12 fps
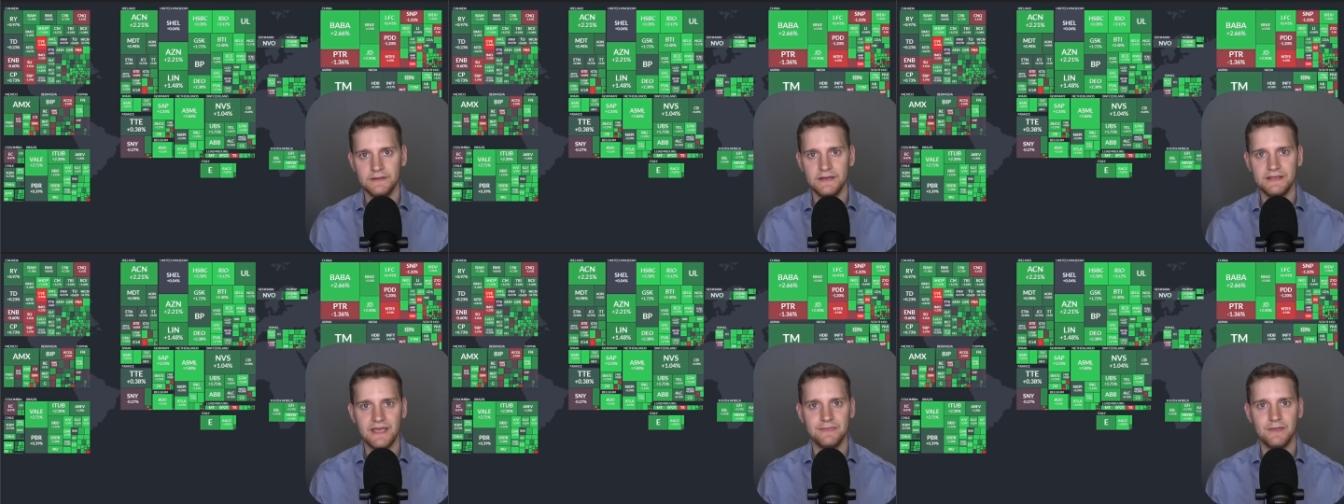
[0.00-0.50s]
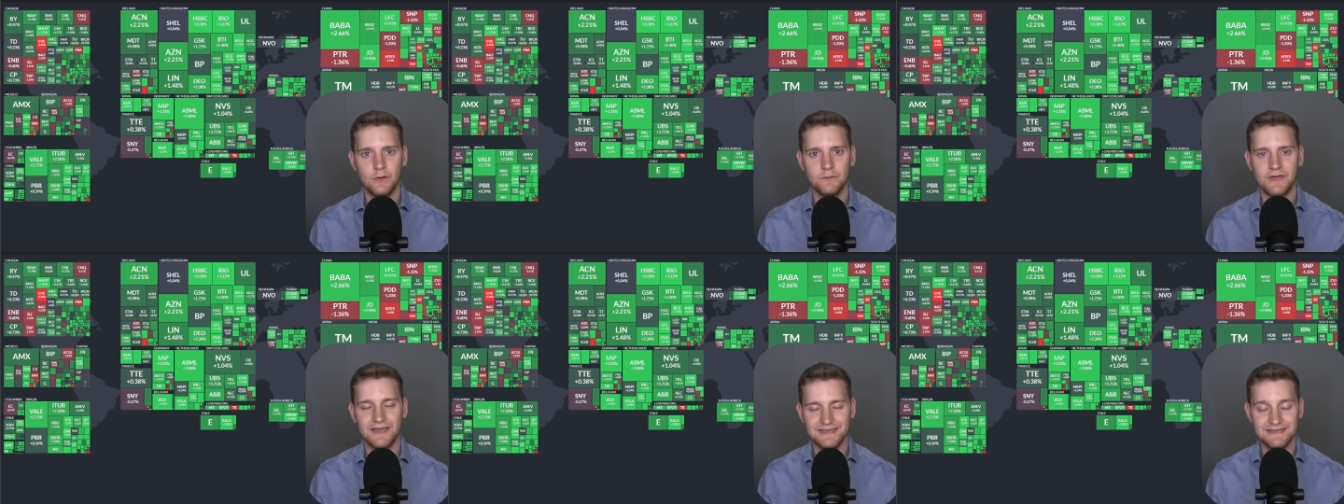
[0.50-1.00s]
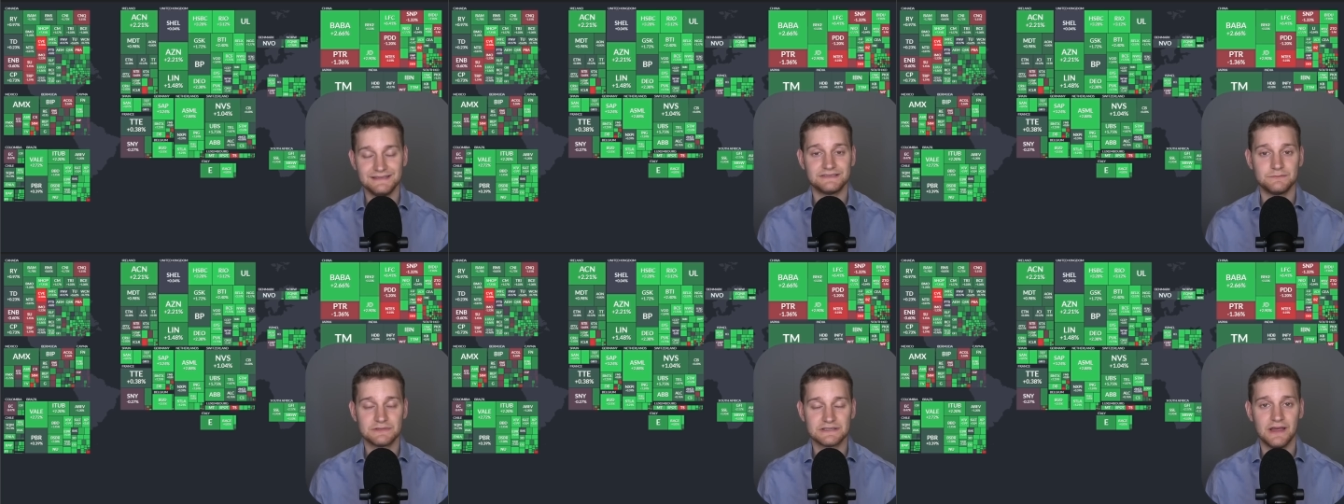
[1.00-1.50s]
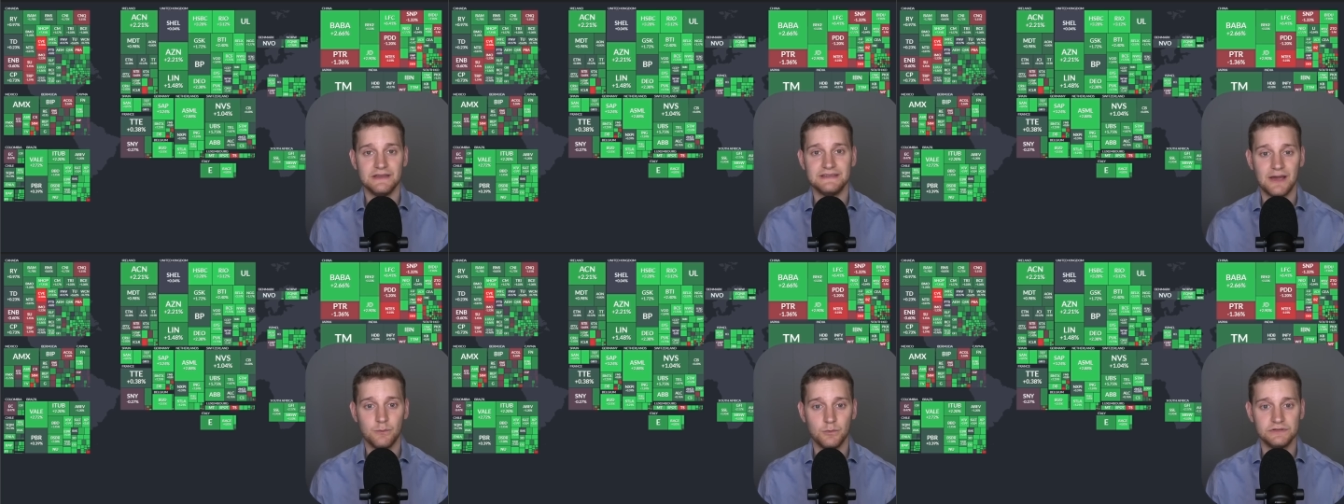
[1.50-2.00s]
Again, though, that is some slight
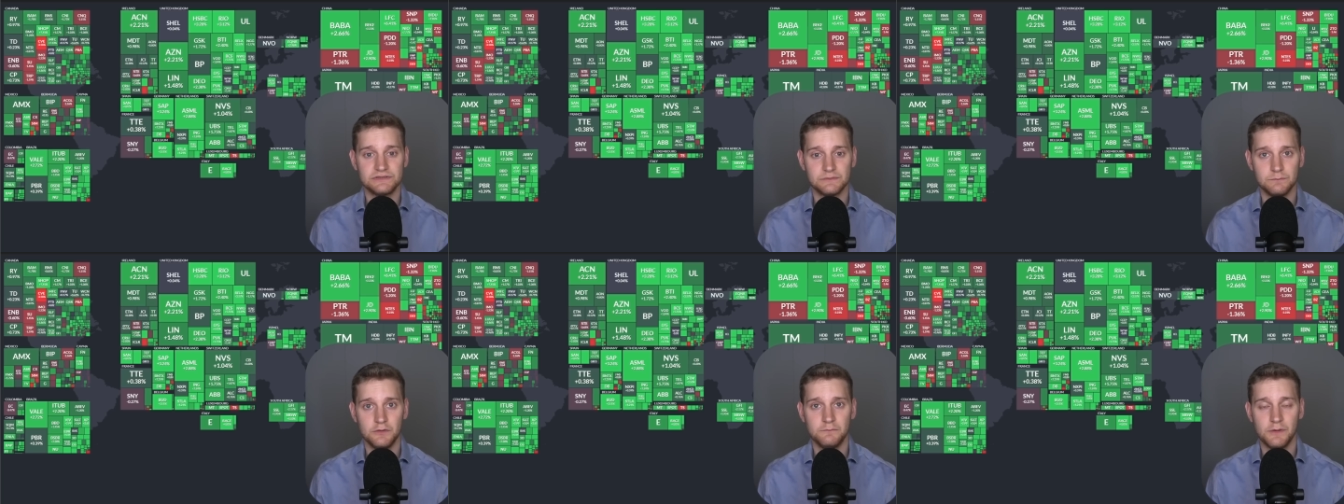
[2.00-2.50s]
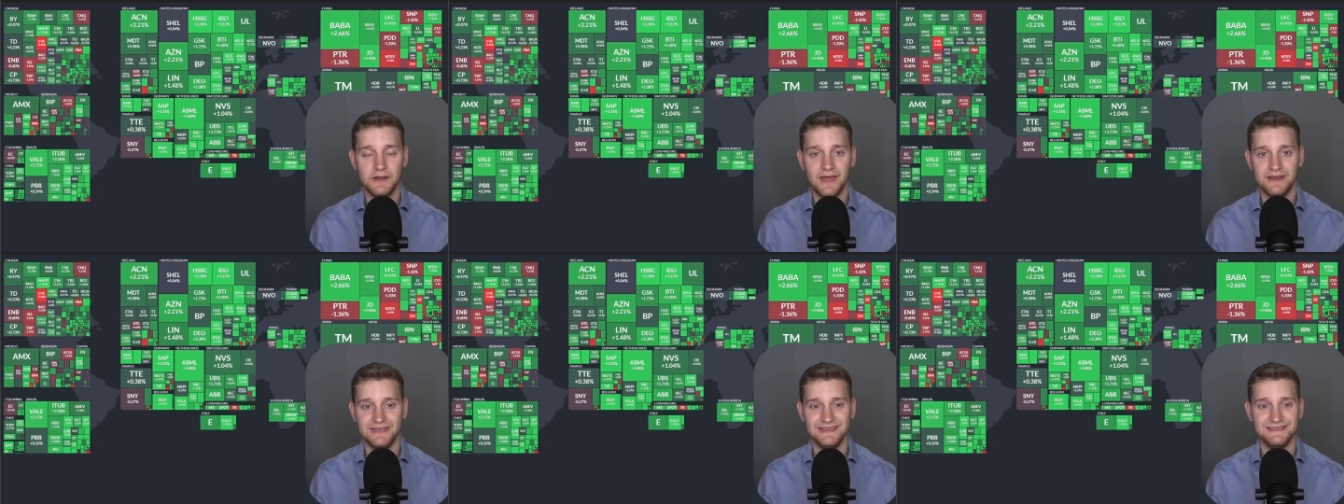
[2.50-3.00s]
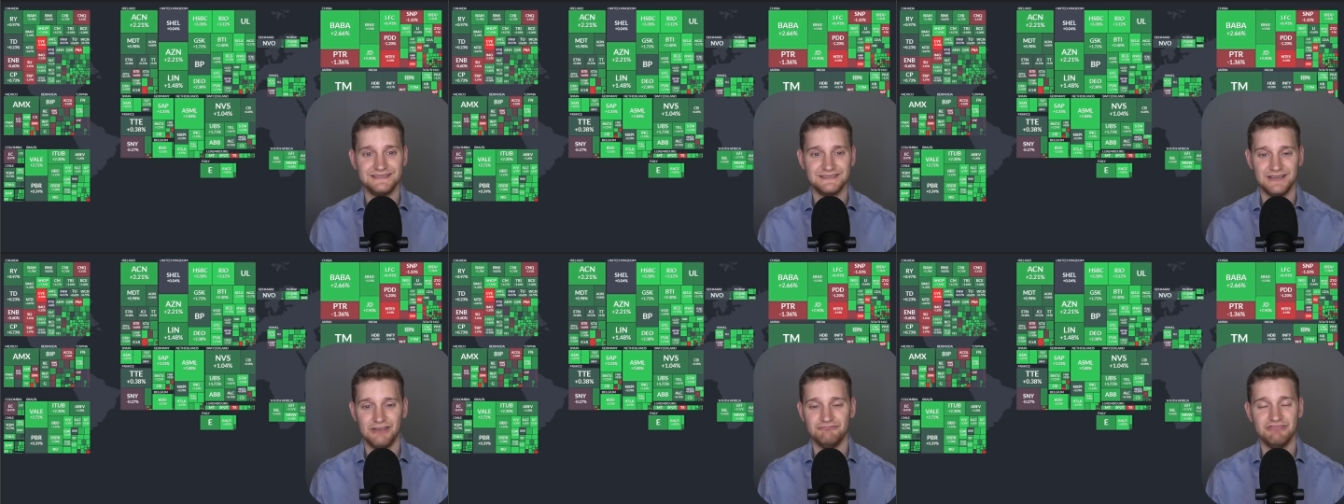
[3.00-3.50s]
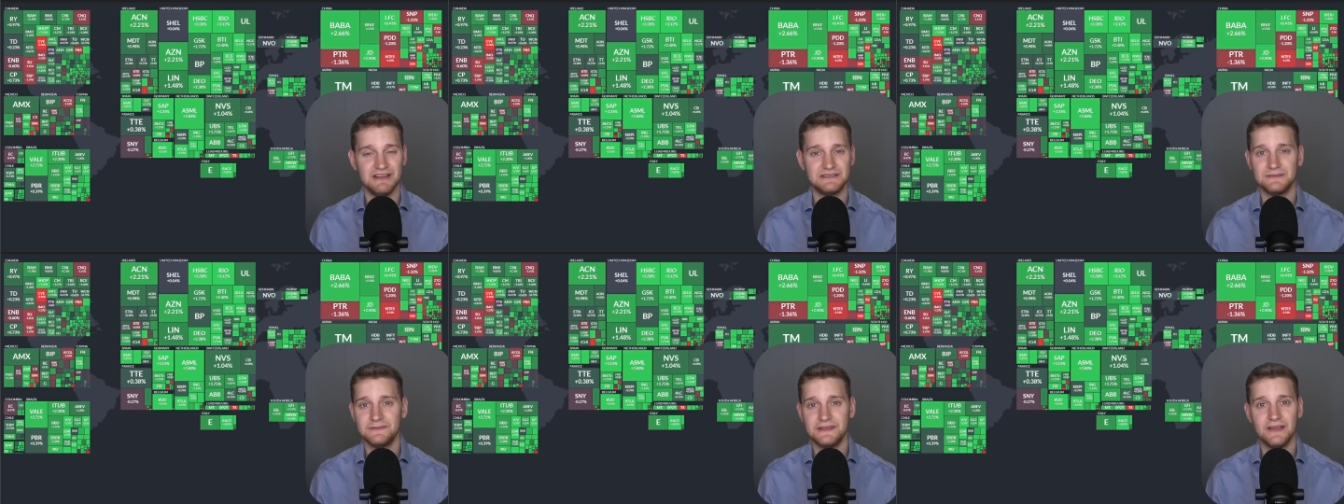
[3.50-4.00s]
downwards movement, and it is
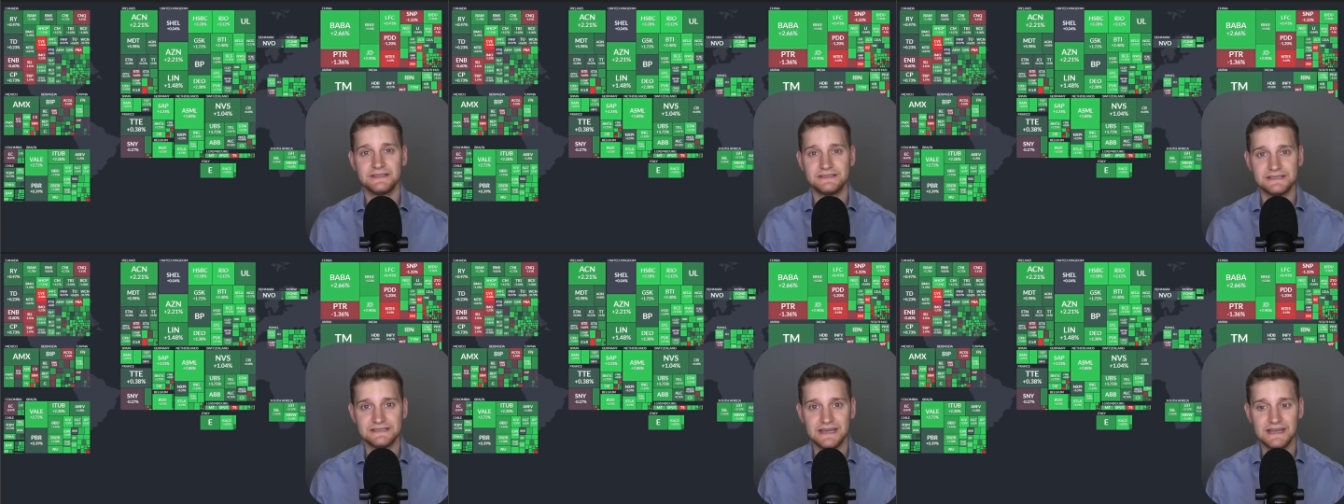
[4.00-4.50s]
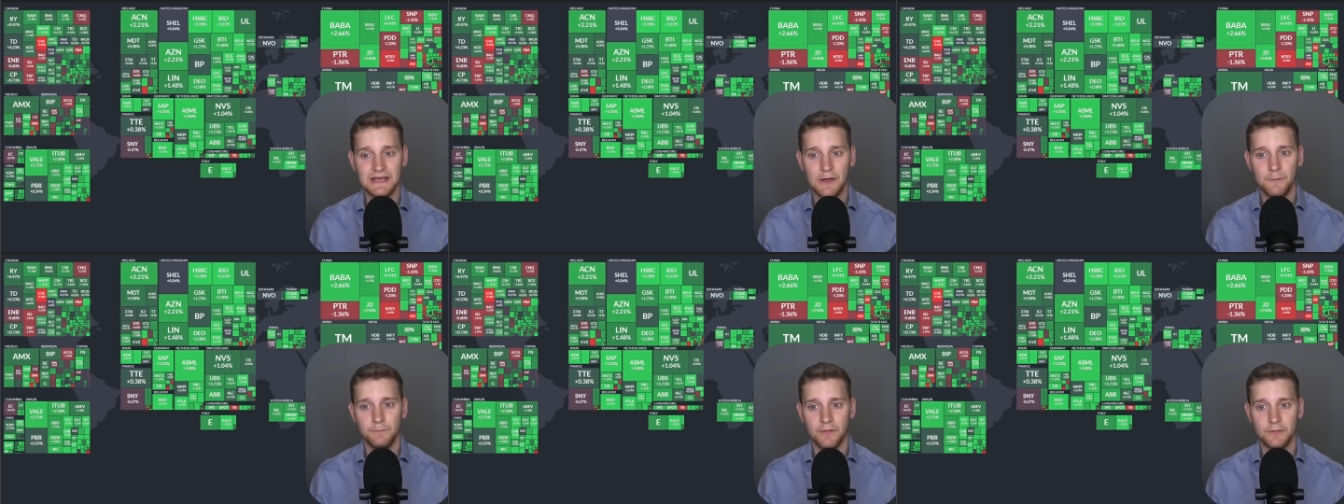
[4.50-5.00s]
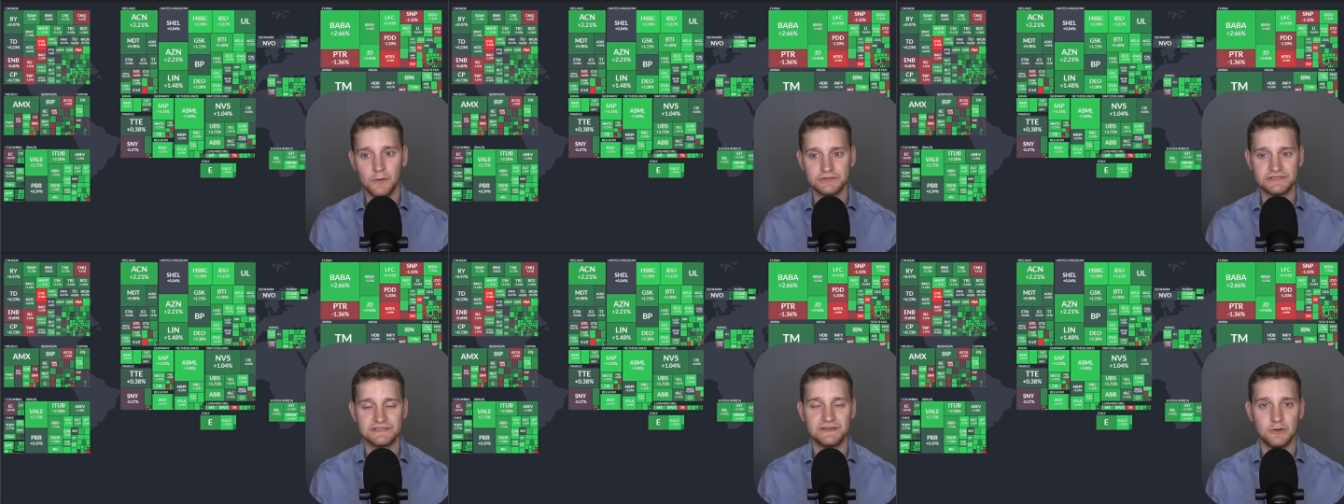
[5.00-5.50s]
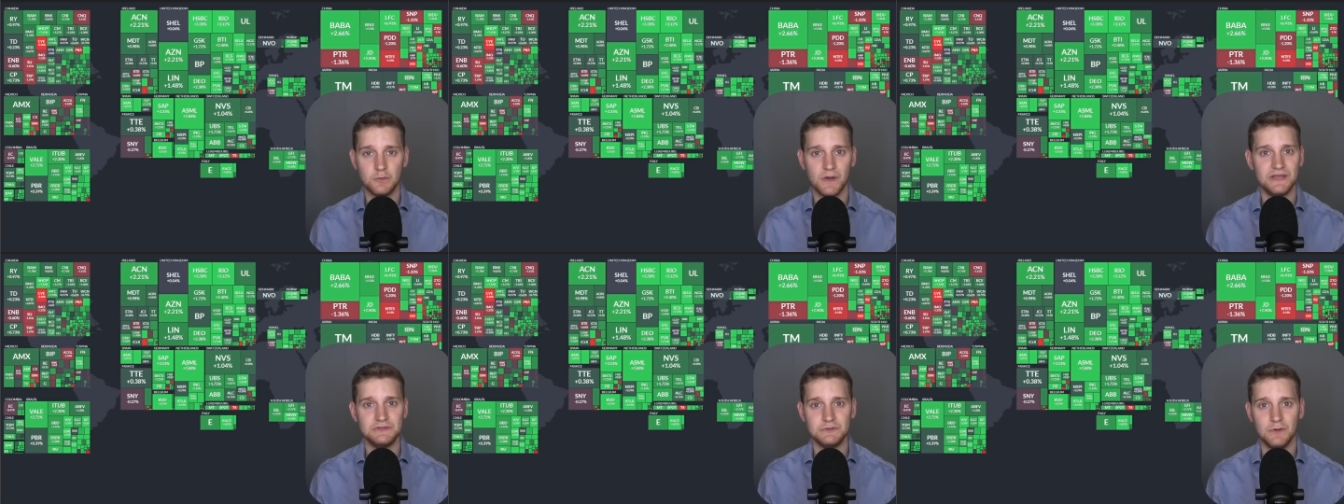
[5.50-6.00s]
relatively nice to see, but those are still
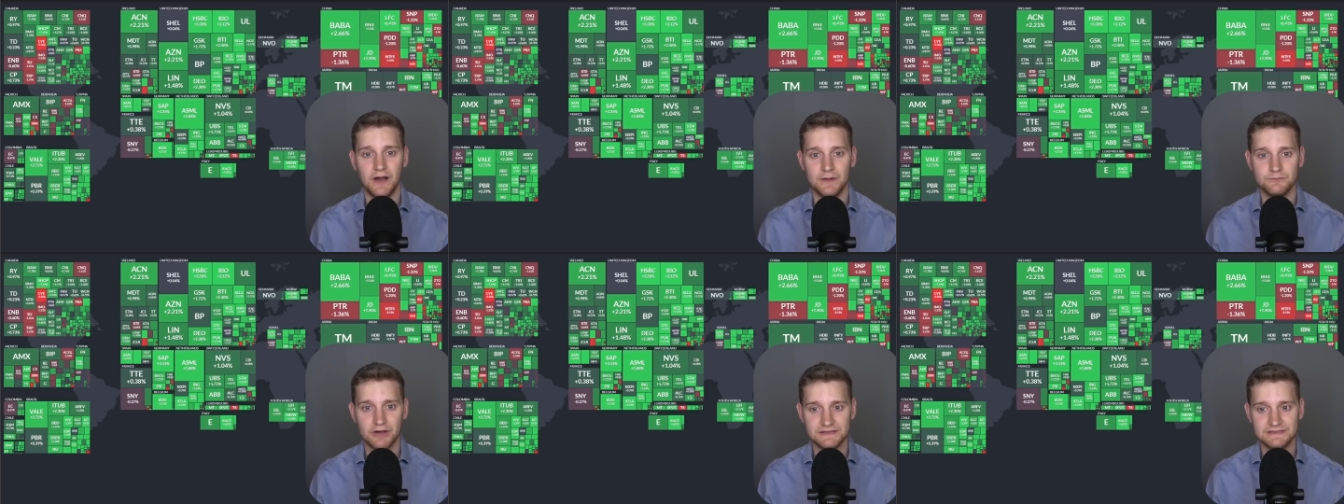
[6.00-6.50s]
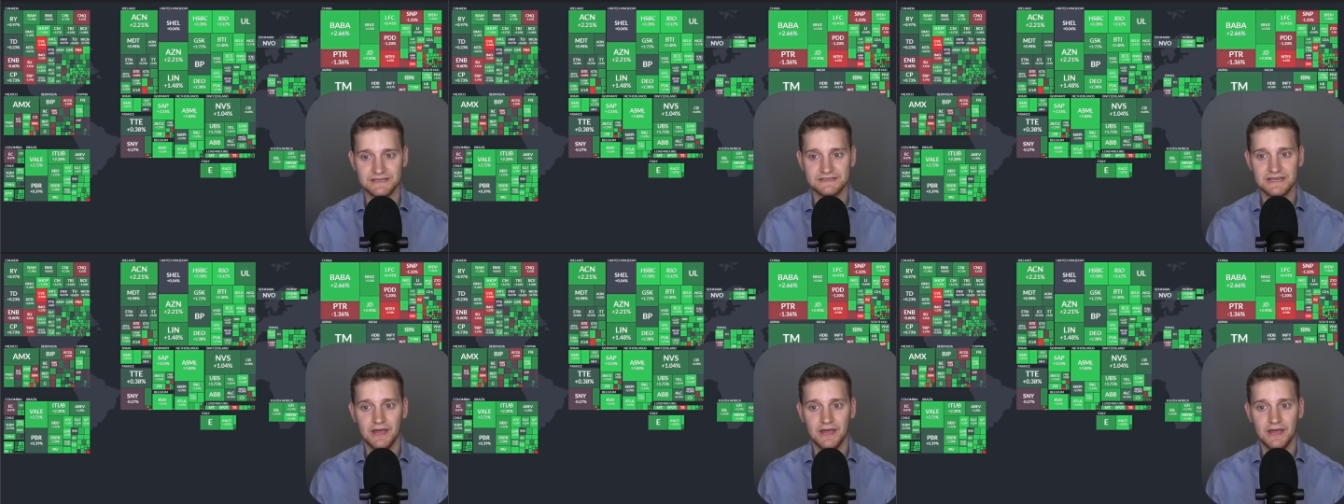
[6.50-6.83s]
way too high prices.